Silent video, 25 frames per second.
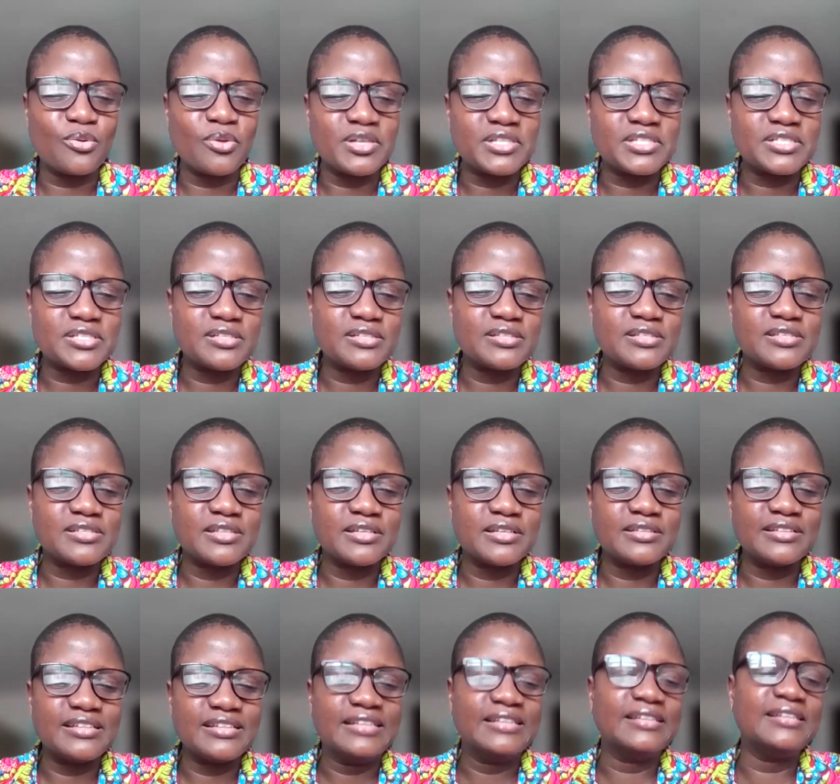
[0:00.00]
questions
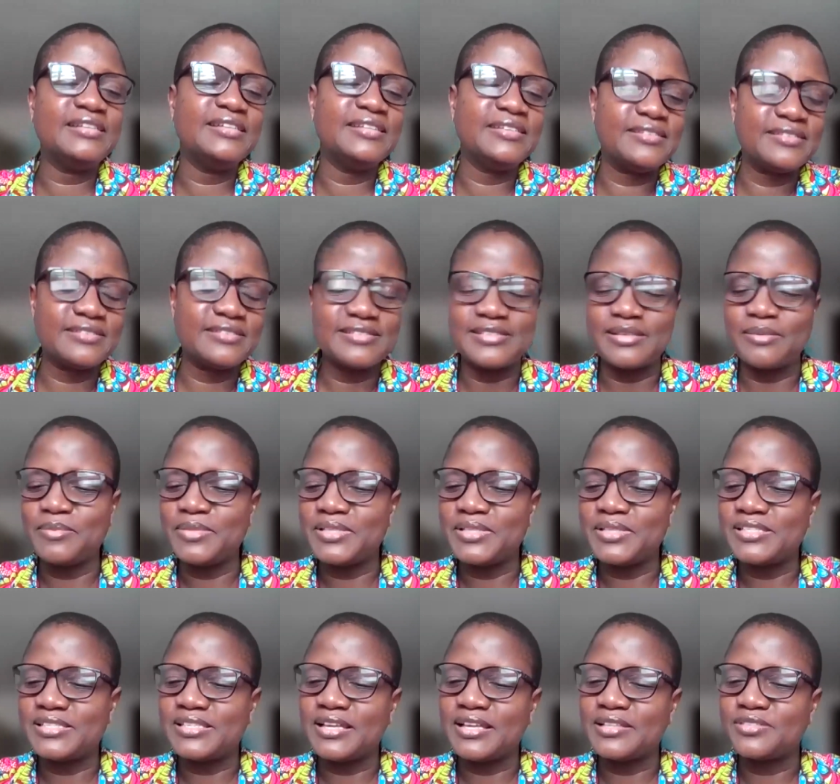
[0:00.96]
and glean some
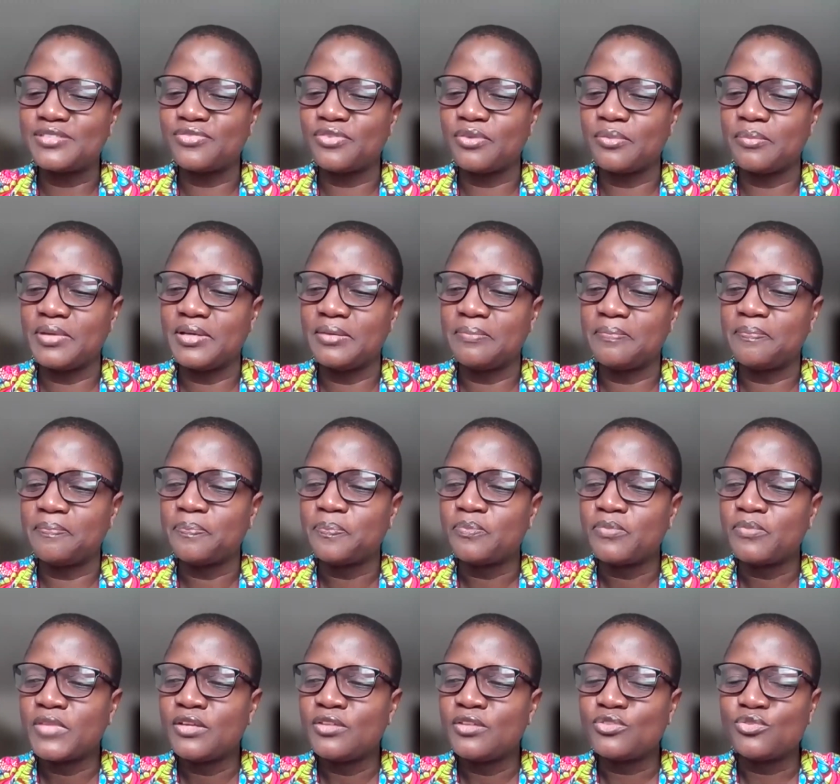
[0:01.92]
insights from him.
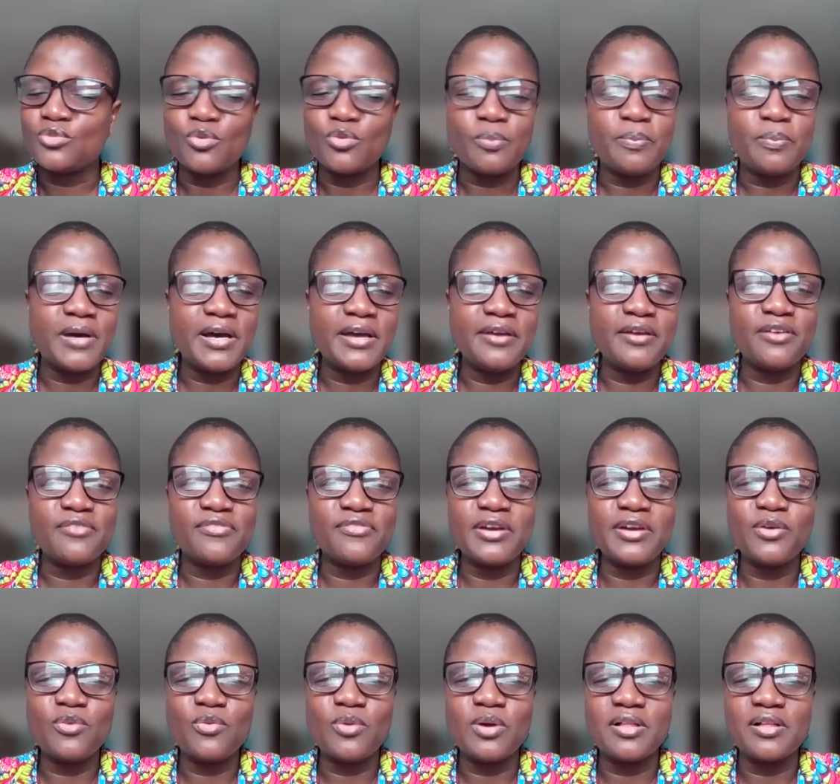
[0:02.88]
So, Pa, you're
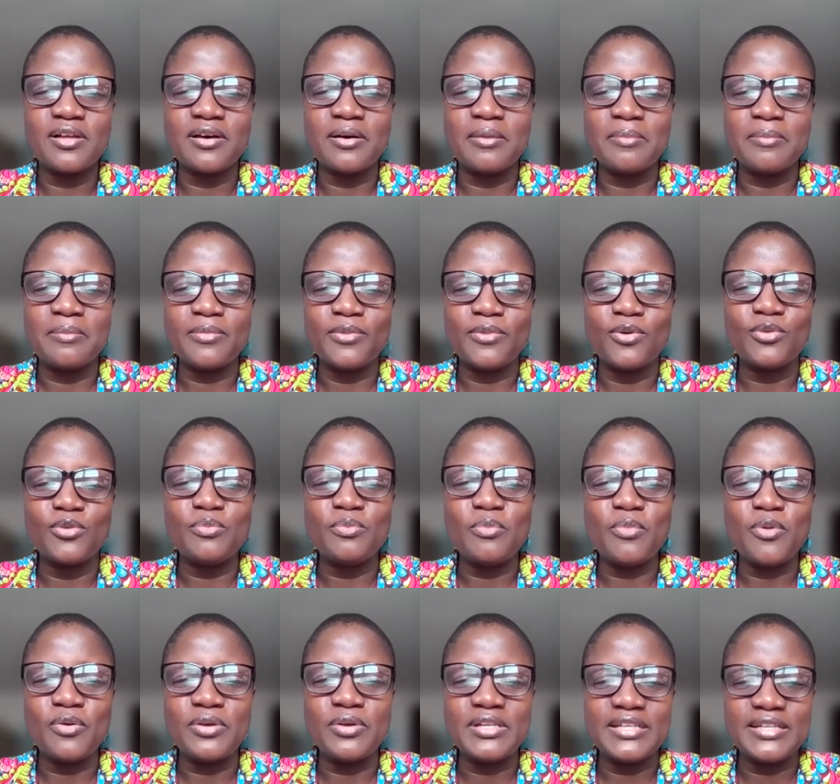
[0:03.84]
very welcome. Good
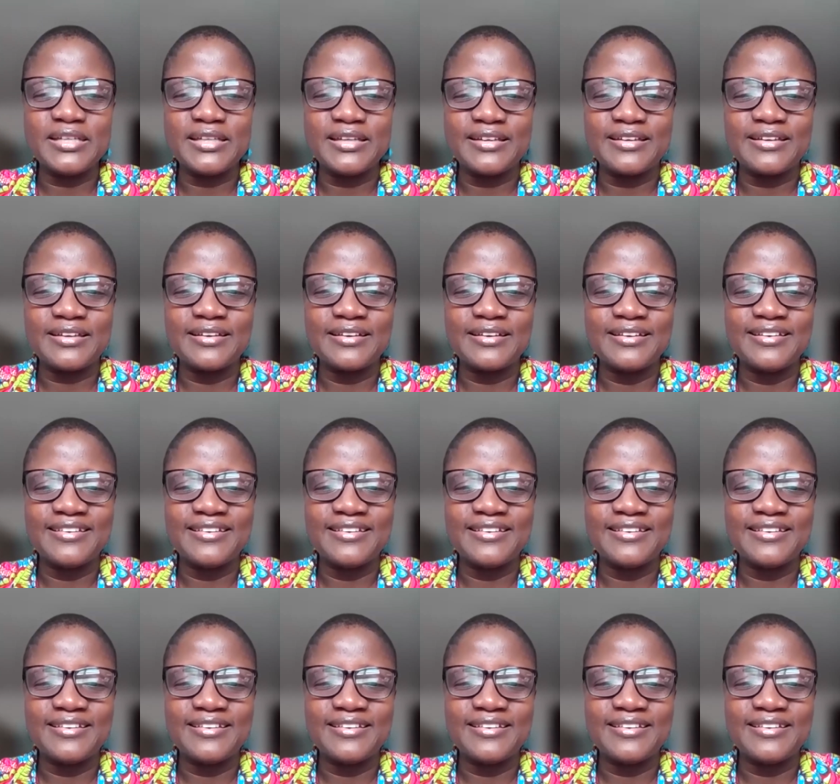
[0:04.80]
morning.